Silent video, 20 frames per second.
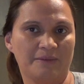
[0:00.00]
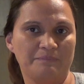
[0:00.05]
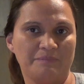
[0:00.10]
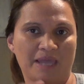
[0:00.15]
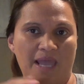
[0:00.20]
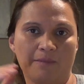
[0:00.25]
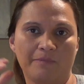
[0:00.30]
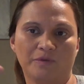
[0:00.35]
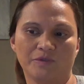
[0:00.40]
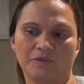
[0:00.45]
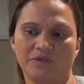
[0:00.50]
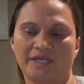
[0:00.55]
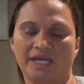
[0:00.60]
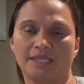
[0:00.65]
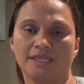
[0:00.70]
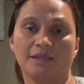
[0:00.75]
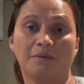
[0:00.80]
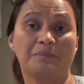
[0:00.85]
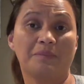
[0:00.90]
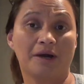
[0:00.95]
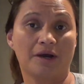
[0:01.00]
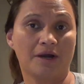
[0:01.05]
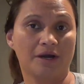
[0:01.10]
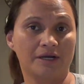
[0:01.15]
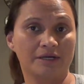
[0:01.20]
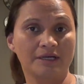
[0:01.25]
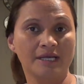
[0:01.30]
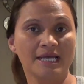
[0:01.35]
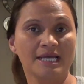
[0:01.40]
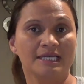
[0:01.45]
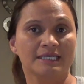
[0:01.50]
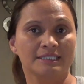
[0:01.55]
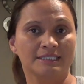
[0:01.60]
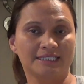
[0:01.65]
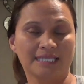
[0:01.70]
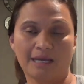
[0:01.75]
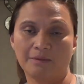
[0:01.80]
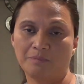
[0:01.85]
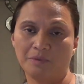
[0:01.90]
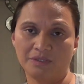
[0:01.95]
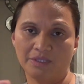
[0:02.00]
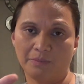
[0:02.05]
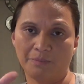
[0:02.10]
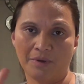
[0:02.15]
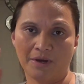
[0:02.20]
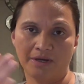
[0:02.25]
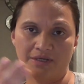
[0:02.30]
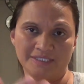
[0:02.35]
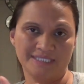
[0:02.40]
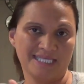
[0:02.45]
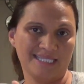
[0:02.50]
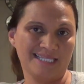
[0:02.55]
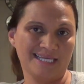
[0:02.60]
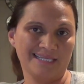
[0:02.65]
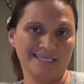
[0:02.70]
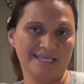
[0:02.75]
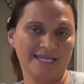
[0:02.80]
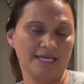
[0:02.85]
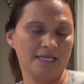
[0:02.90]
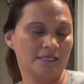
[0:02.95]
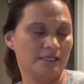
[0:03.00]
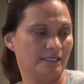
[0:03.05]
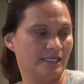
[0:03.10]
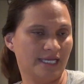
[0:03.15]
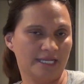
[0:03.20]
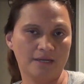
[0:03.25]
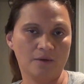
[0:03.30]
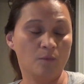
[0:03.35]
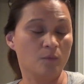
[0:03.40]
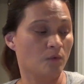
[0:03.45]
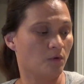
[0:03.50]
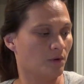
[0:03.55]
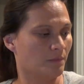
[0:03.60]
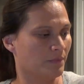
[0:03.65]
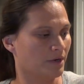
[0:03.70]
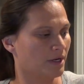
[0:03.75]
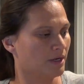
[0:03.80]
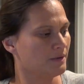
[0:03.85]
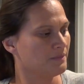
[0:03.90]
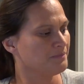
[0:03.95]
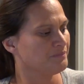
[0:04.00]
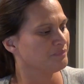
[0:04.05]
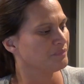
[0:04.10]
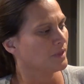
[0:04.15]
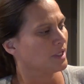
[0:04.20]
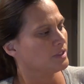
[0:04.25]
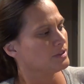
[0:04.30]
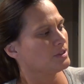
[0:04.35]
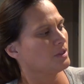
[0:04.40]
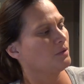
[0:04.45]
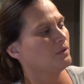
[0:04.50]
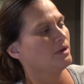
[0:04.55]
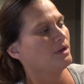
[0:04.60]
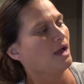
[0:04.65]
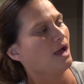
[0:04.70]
and be able to get the bar, sample the bars and then get a warmer. So